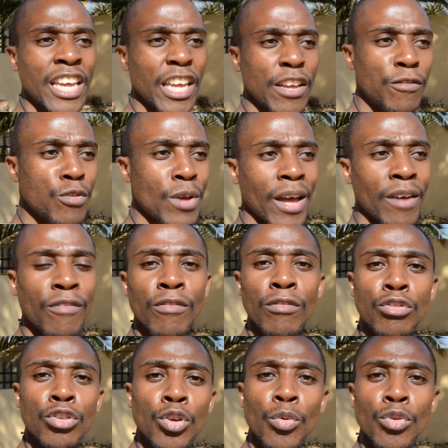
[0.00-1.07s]
If you have,
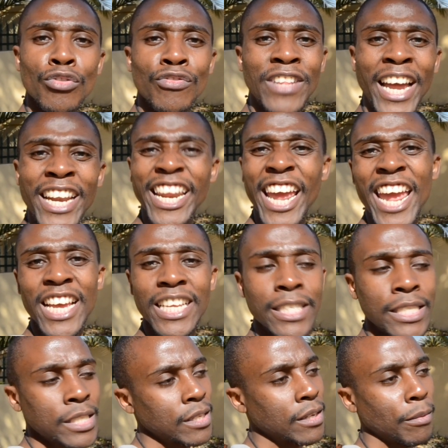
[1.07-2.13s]
you know, you've done
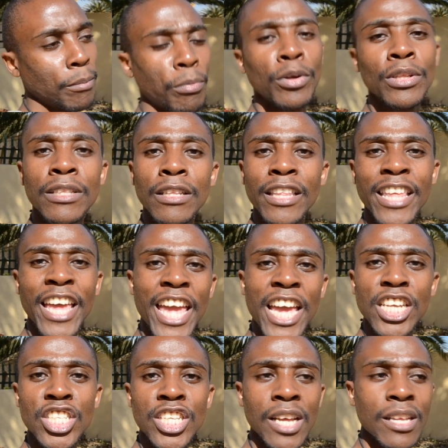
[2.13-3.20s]
eggs, put the
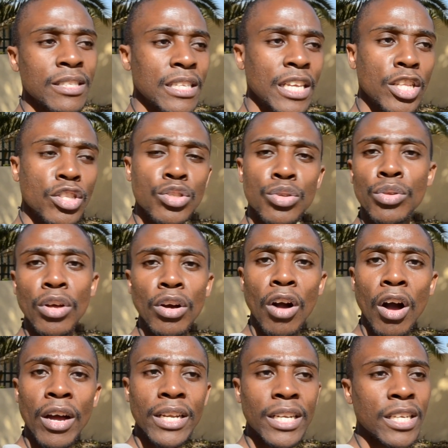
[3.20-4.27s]
eggshells into the
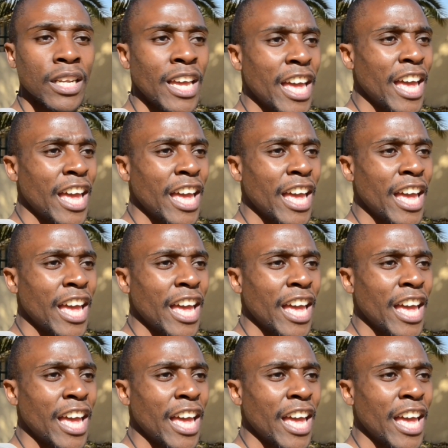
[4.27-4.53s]
garden.